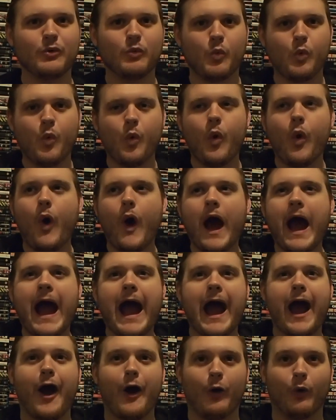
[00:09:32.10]

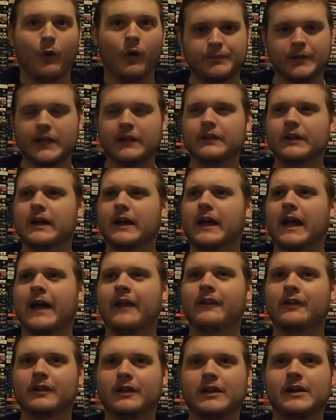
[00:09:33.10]
Wow! I
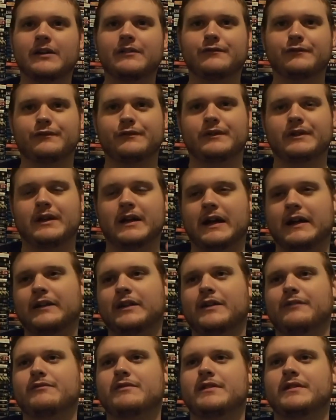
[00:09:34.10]

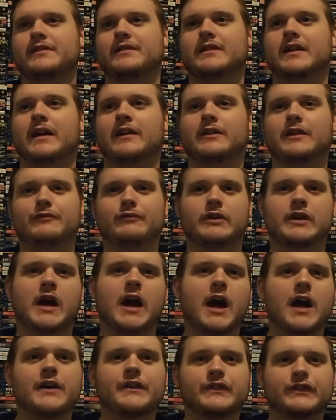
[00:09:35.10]
love when
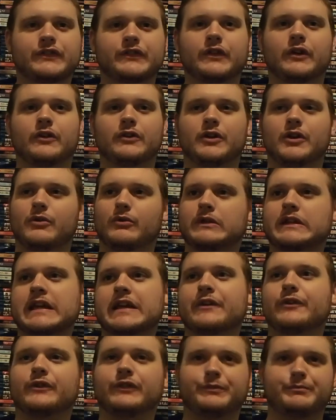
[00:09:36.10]
Han Solo
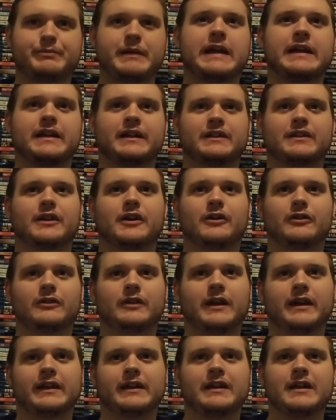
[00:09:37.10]
kills Beckett, though.
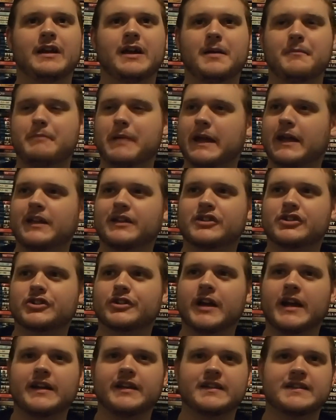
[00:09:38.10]
Like, Beckett's
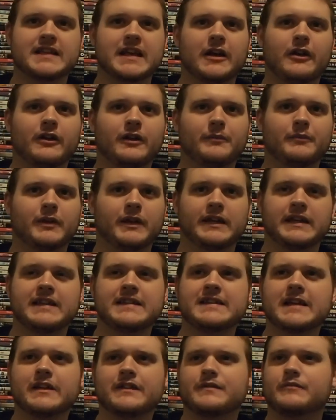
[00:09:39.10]
trying to tell him, like, he
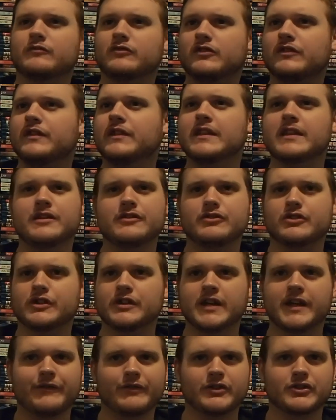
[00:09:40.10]
tells him, you
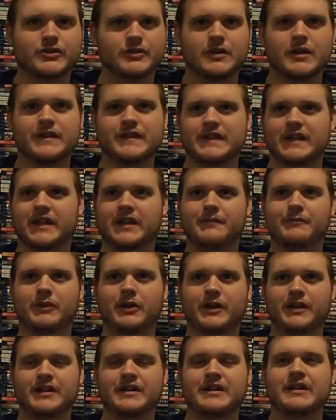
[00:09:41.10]
should never trust
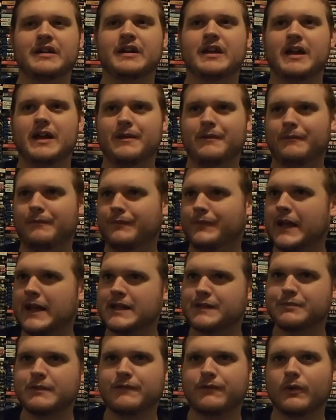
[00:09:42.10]
anybody.
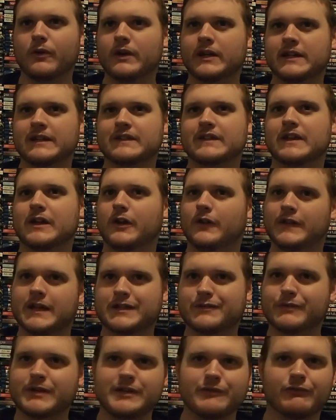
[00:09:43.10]
That's before he gets killed.
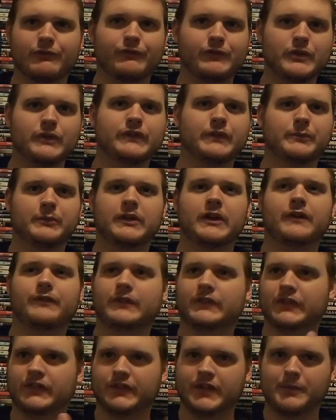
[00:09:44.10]
That's when he reveals himself
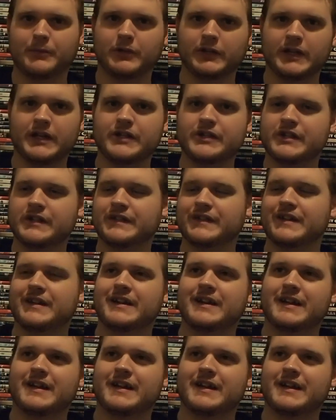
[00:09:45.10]
as a double agent.